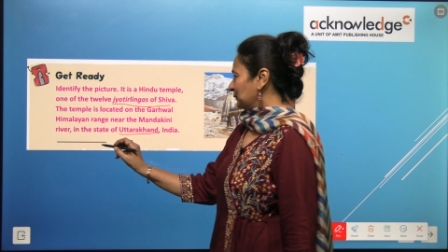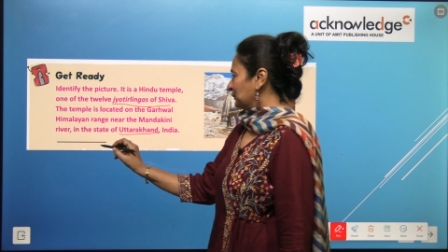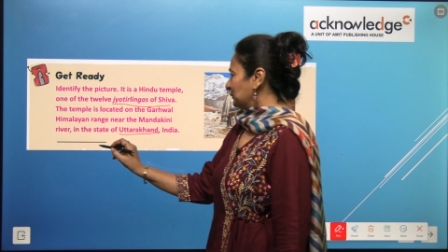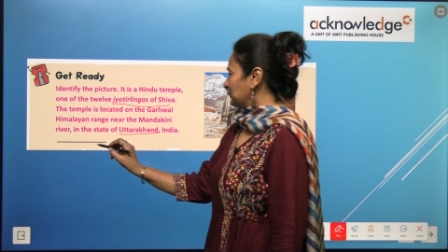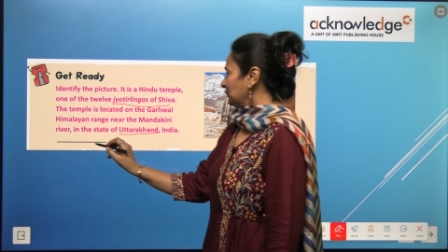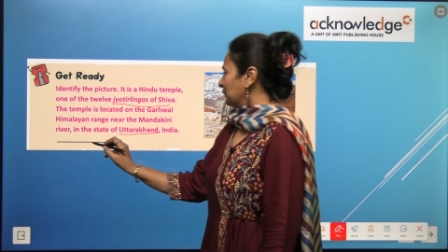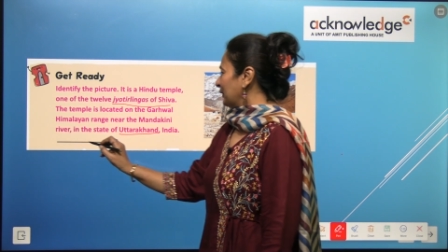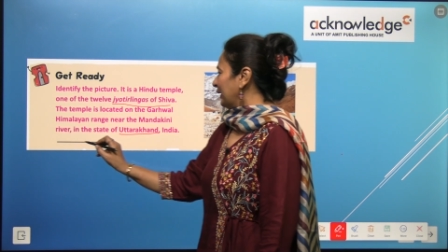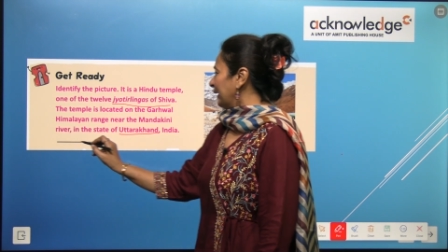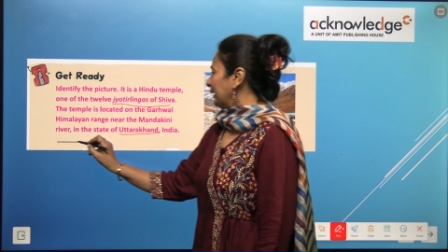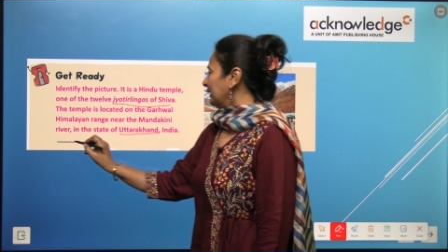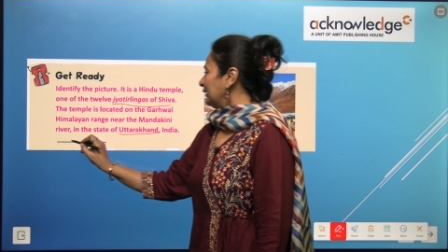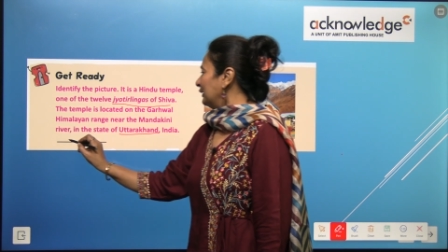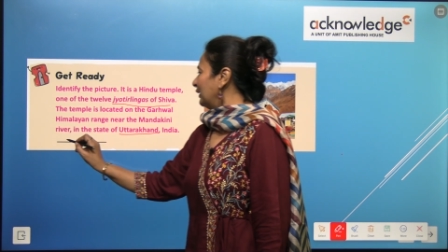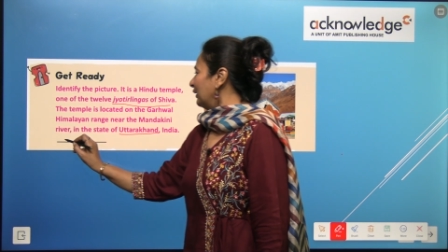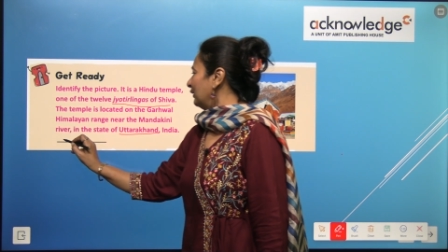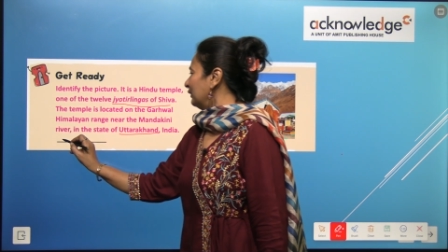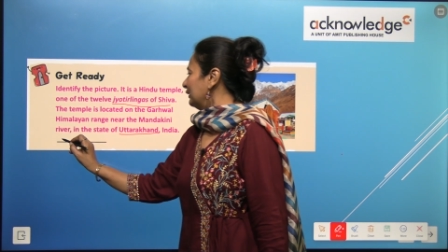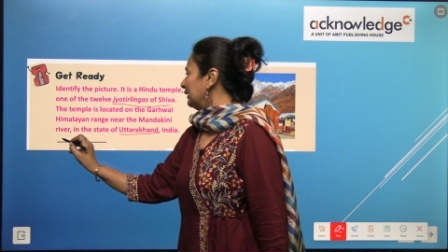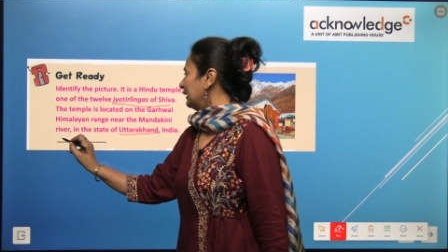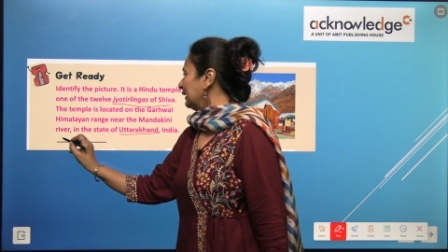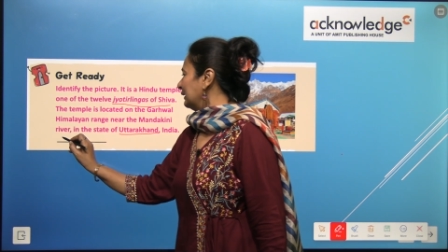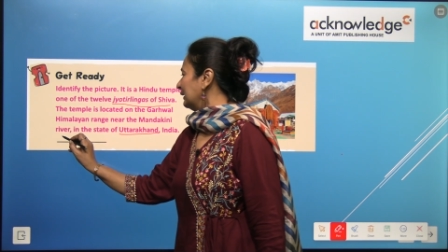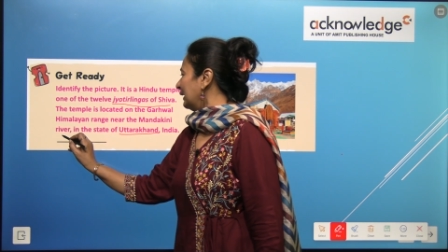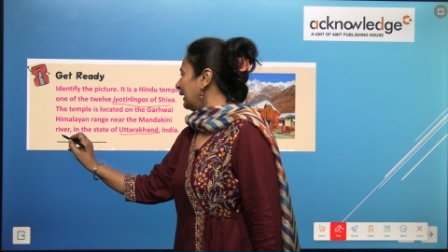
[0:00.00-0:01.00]
So write
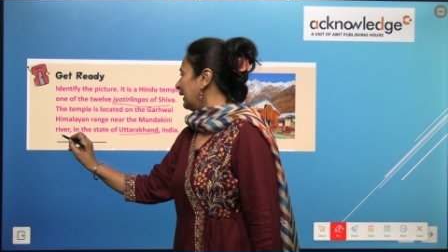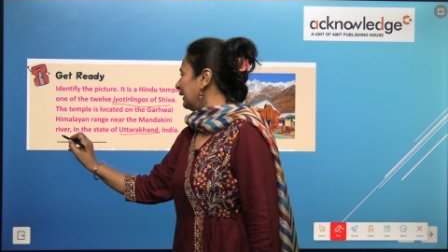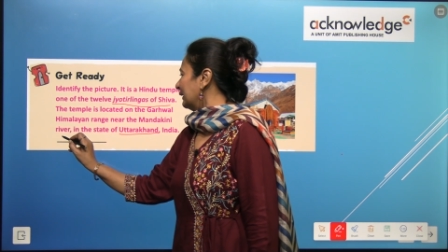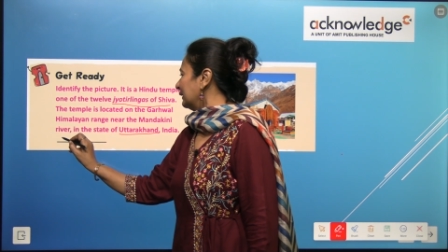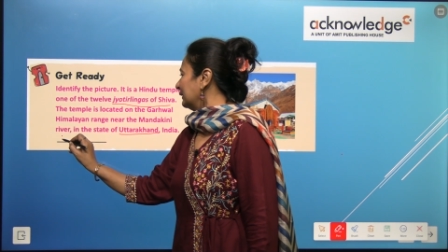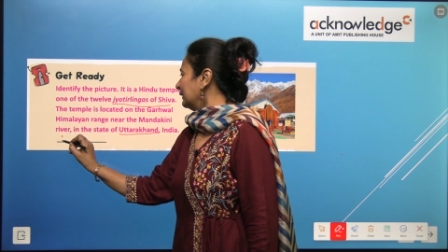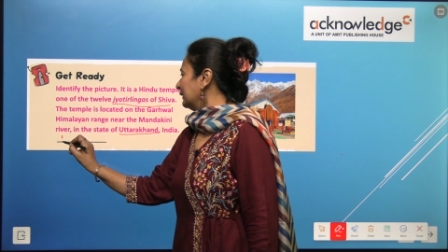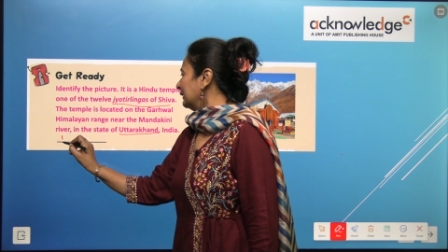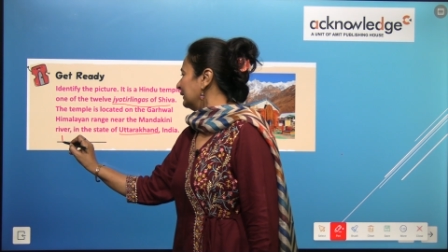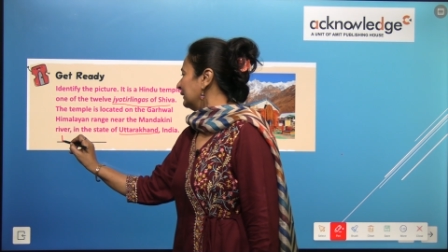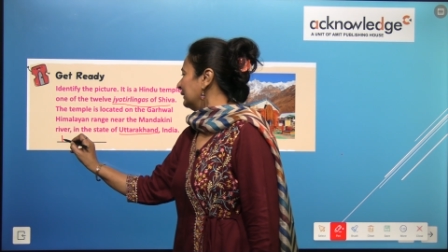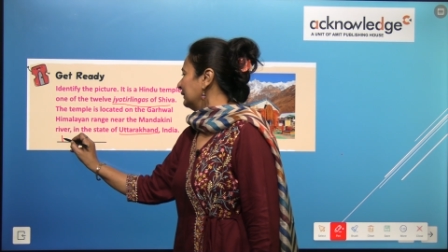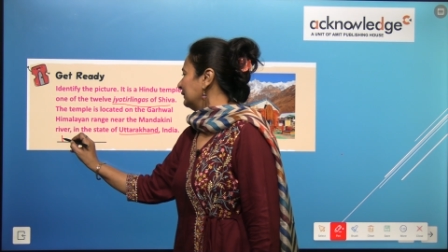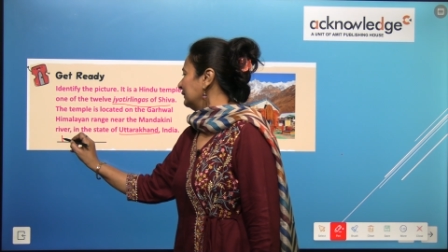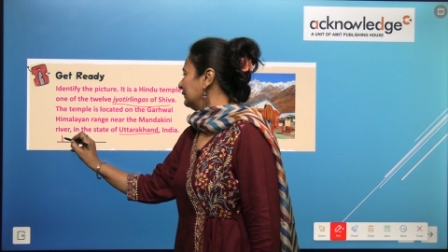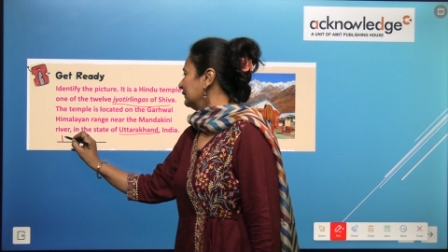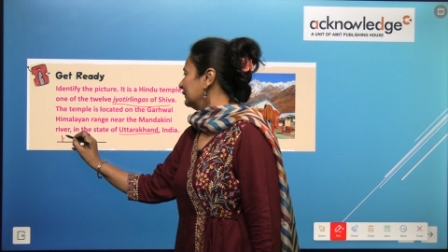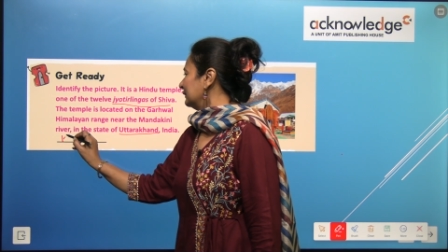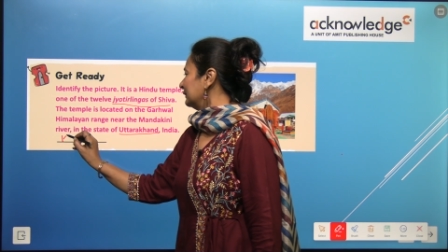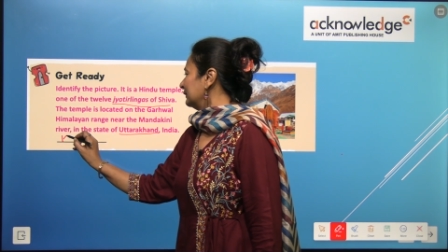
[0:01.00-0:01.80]
down Kedarnath.